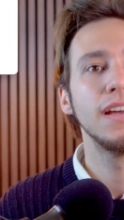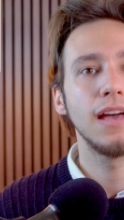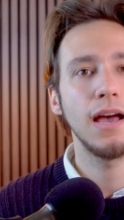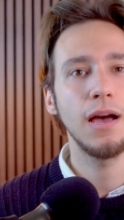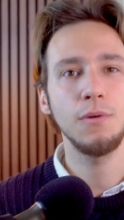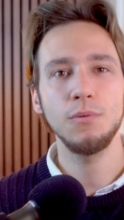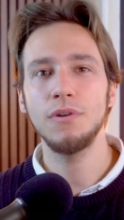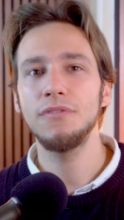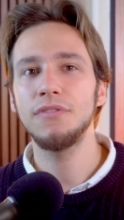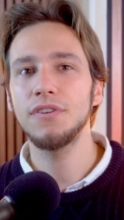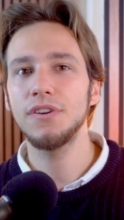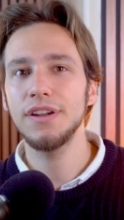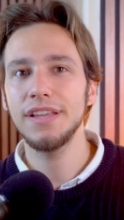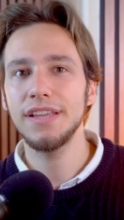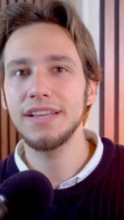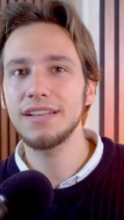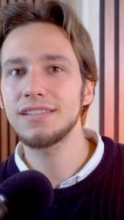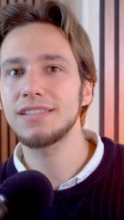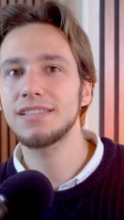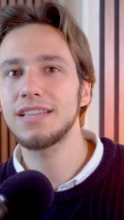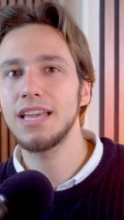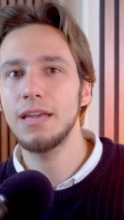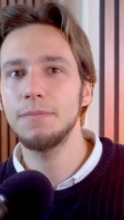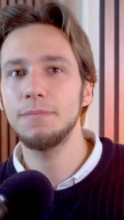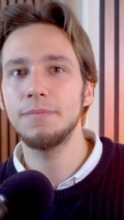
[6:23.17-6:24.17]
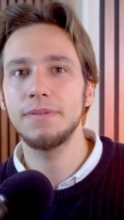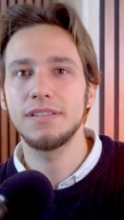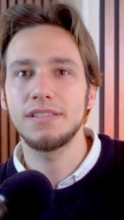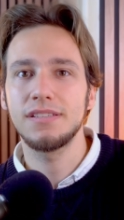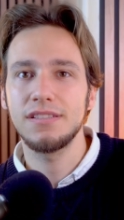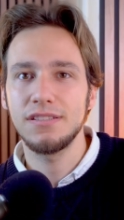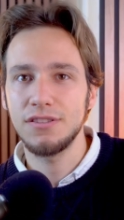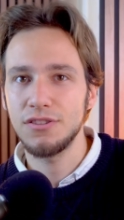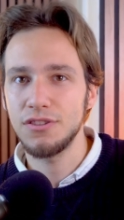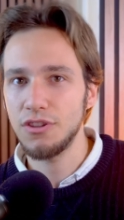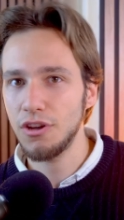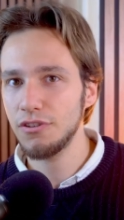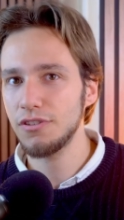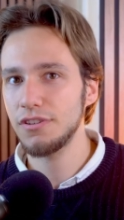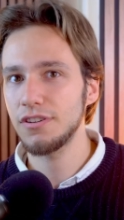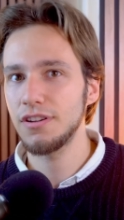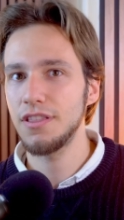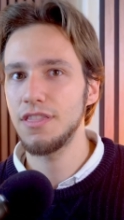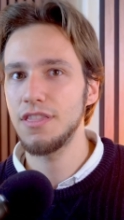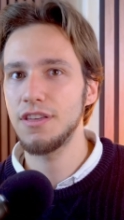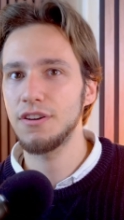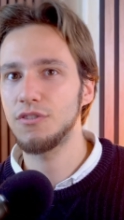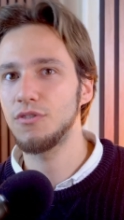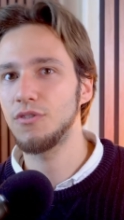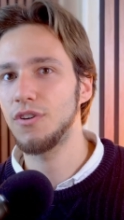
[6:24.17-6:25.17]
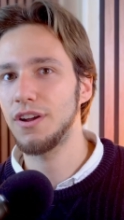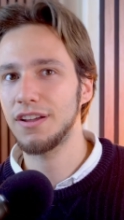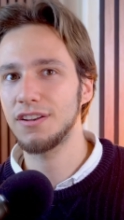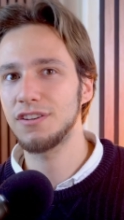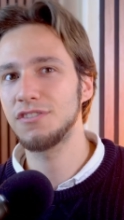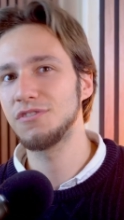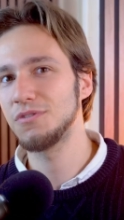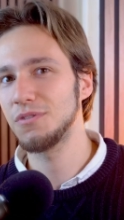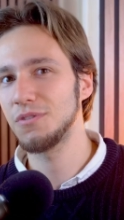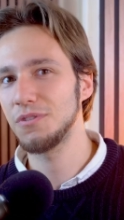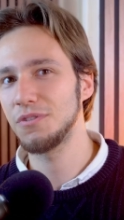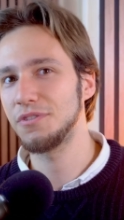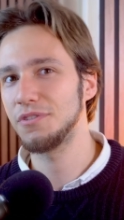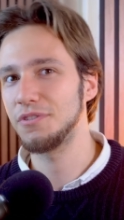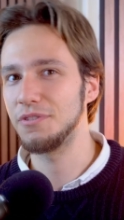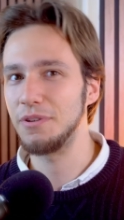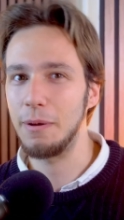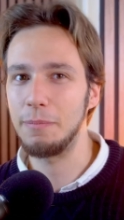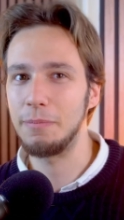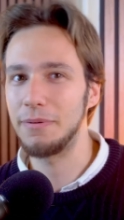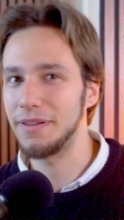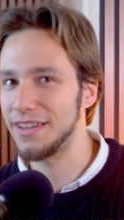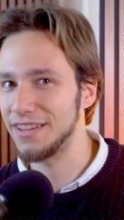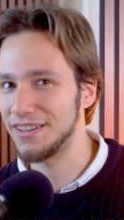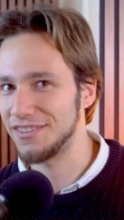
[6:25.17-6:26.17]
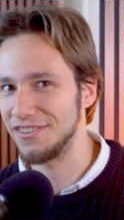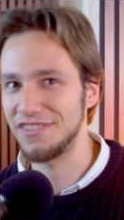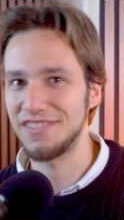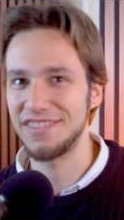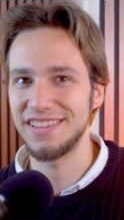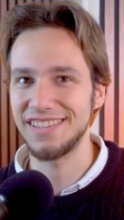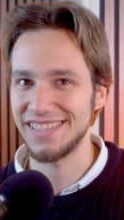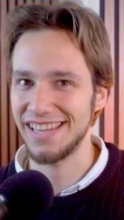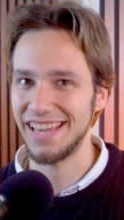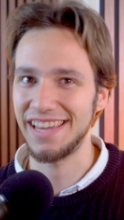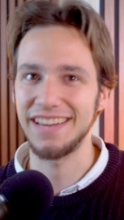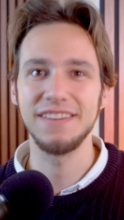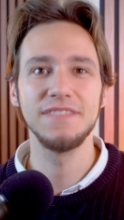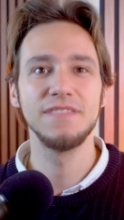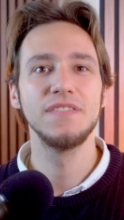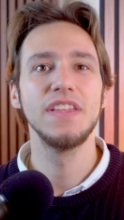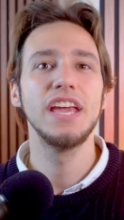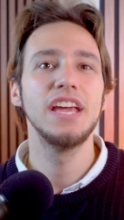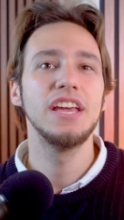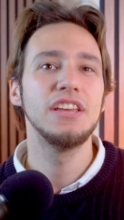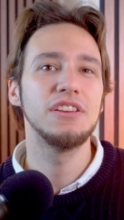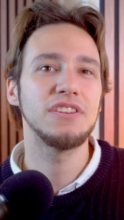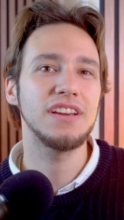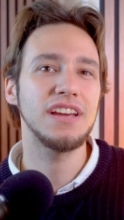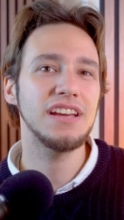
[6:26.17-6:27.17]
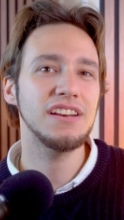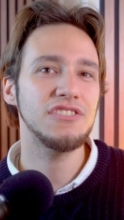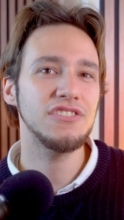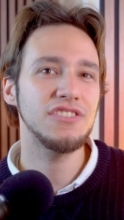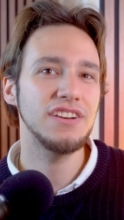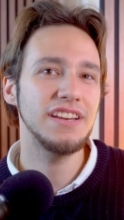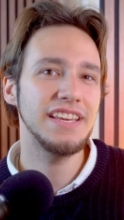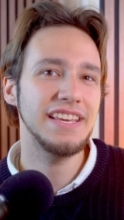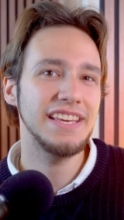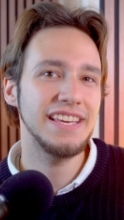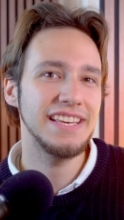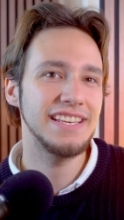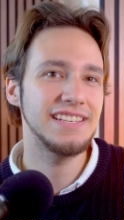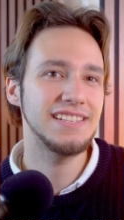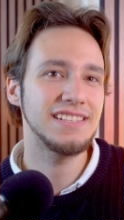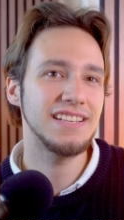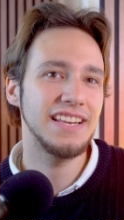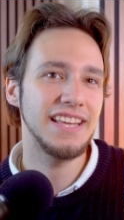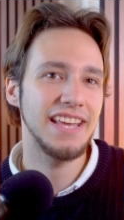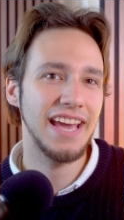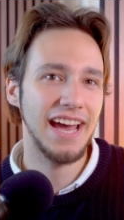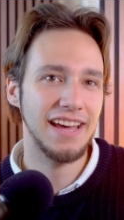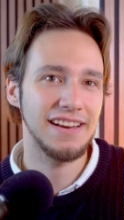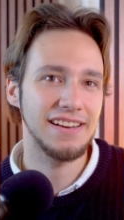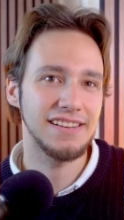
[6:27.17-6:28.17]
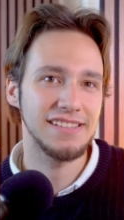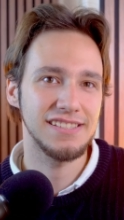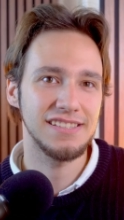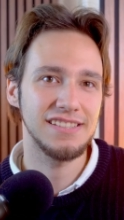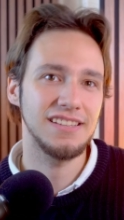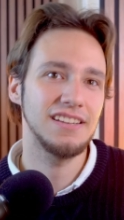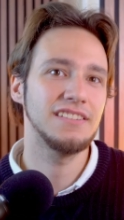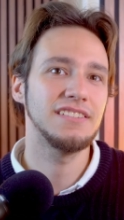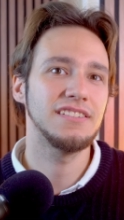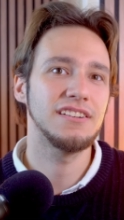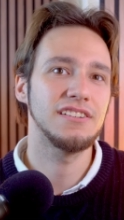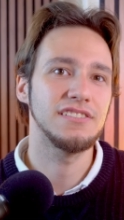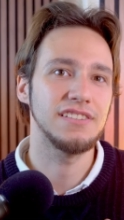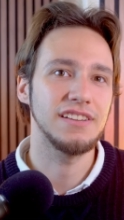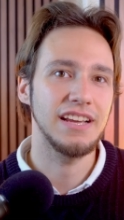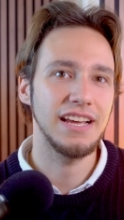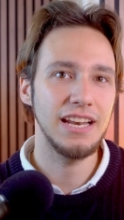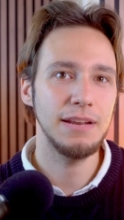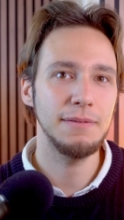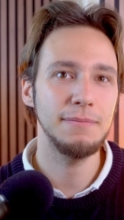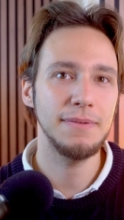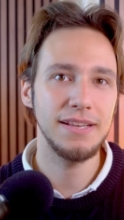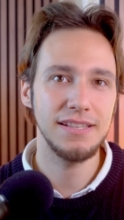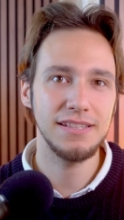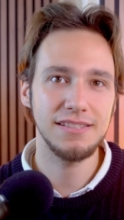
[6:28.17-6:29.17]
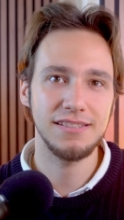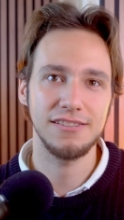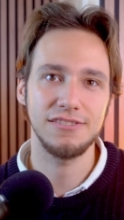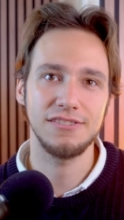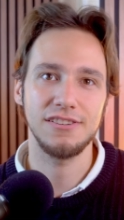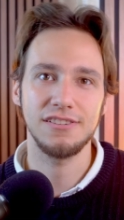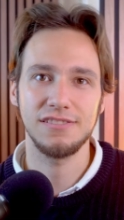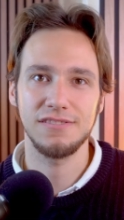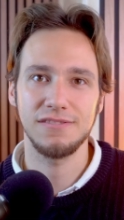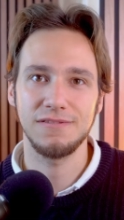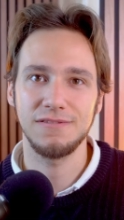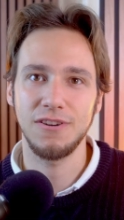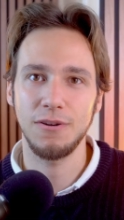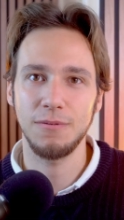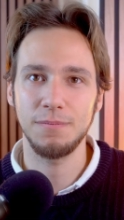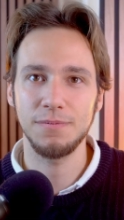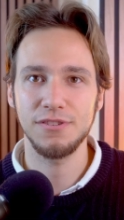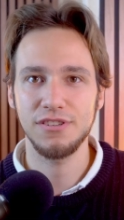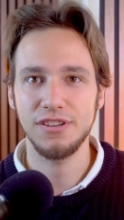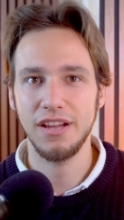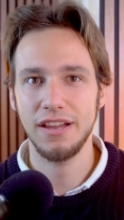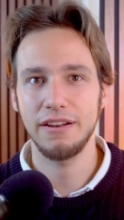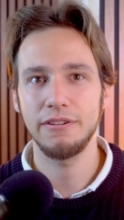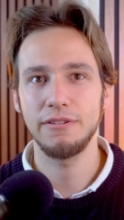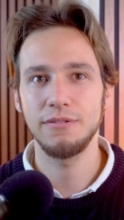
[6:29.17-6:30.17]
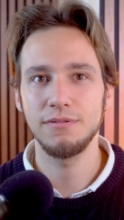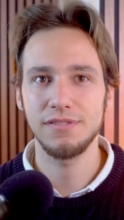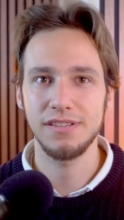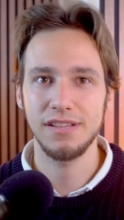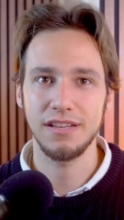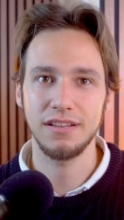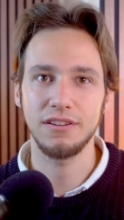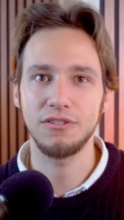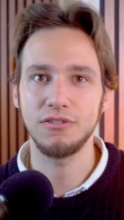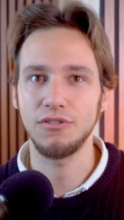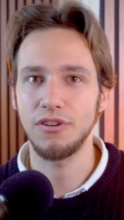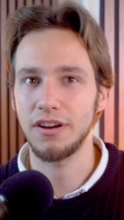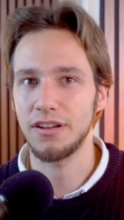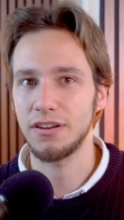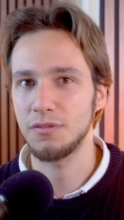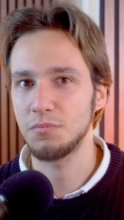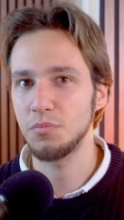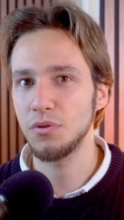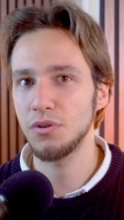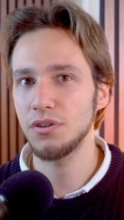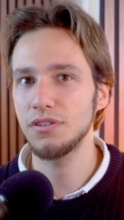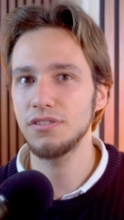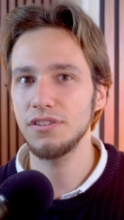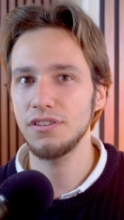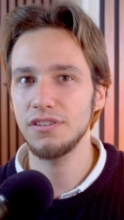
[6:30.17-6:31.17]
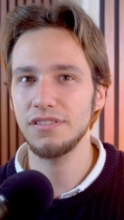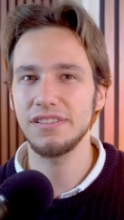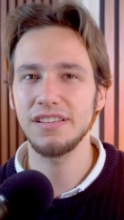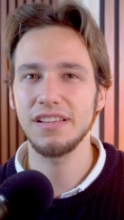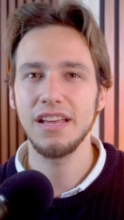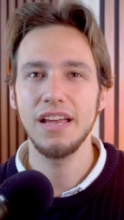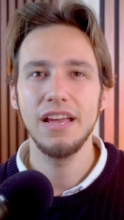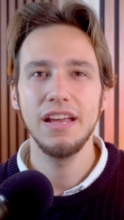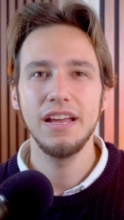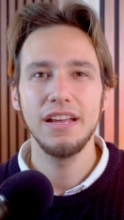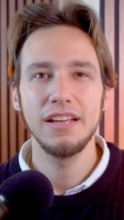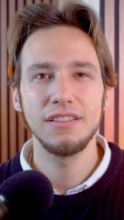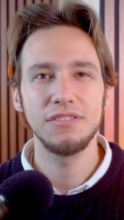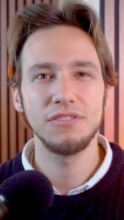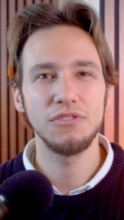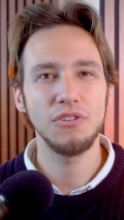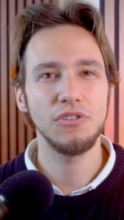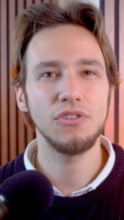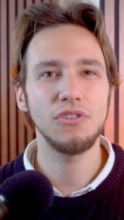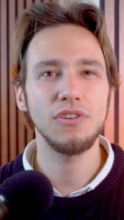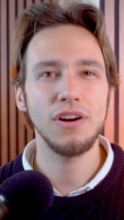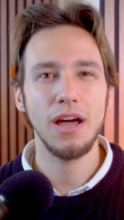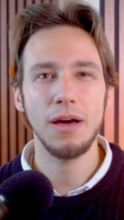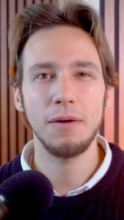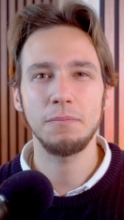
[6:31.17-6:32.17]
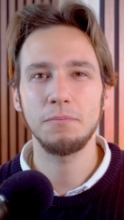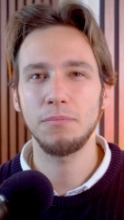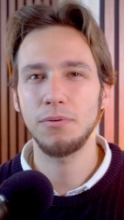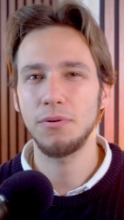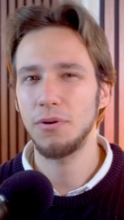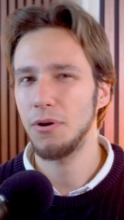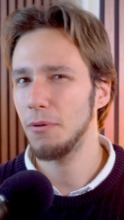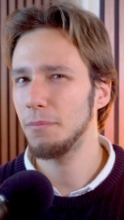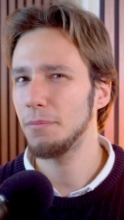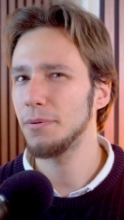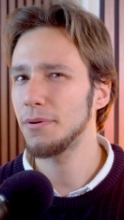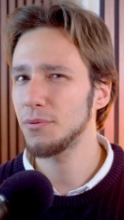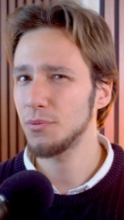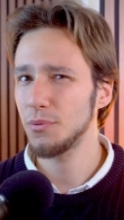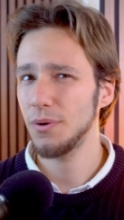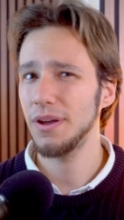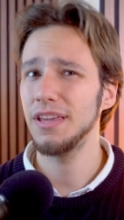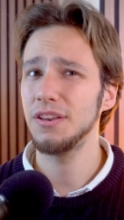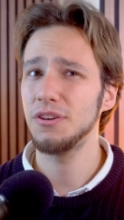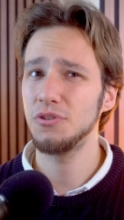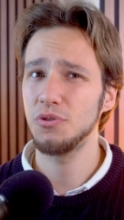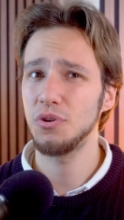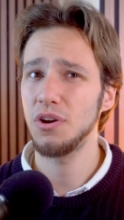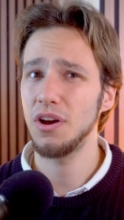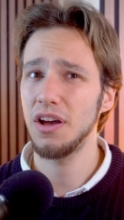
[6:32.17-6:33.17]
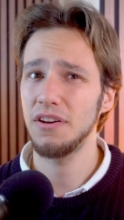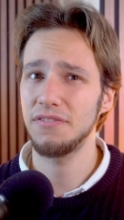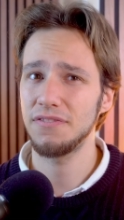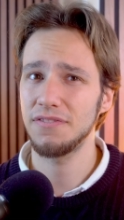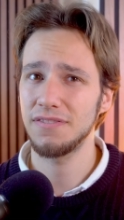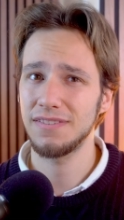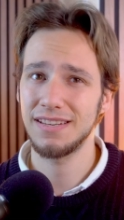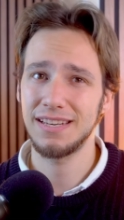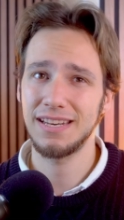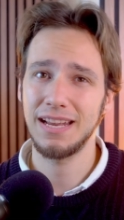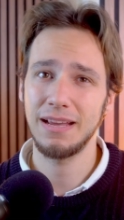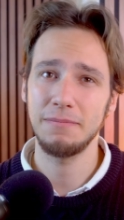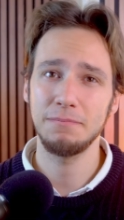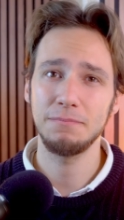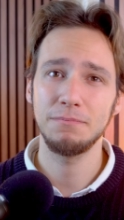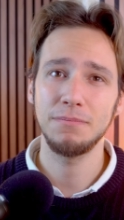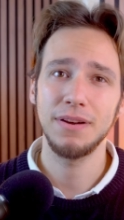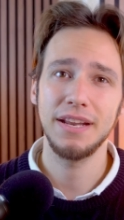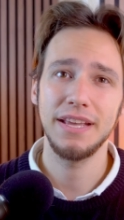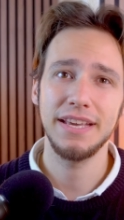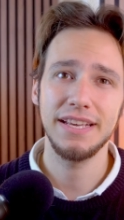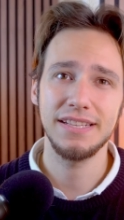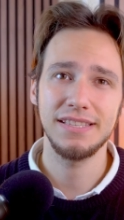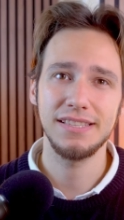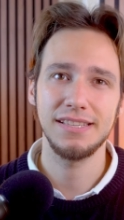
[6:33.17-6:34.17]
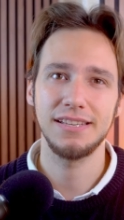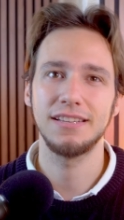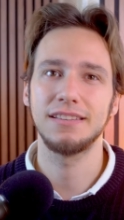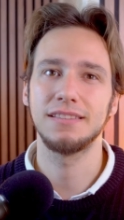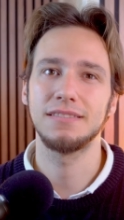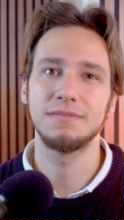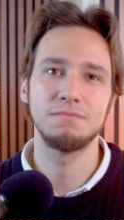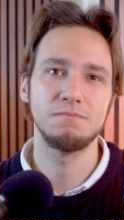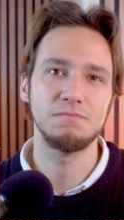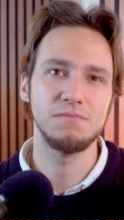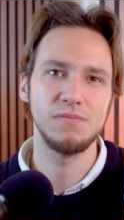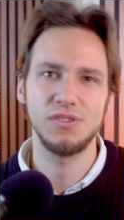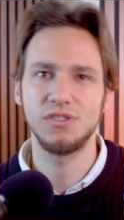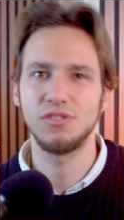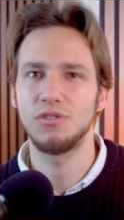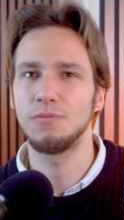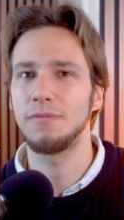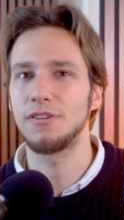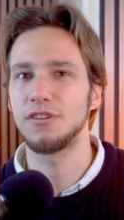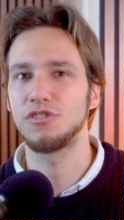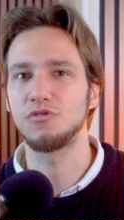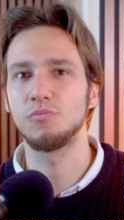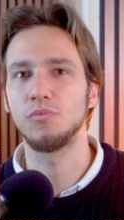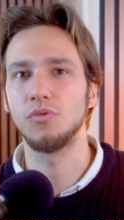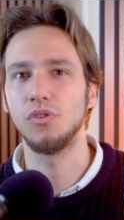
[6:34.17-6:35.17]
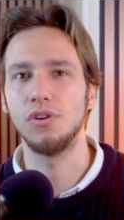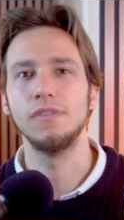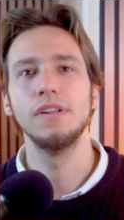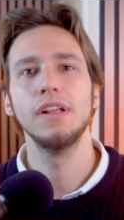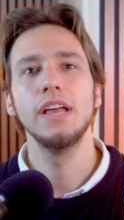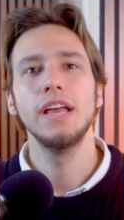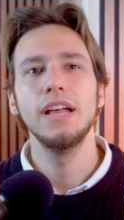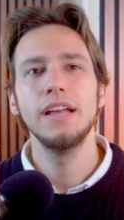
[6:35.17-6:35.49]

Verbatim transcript: However, Inkscape is not the correct tool to do application design. You can't really easily add standard elements such as drop shadows and correct borders, nor a proper way to have templates and so much more.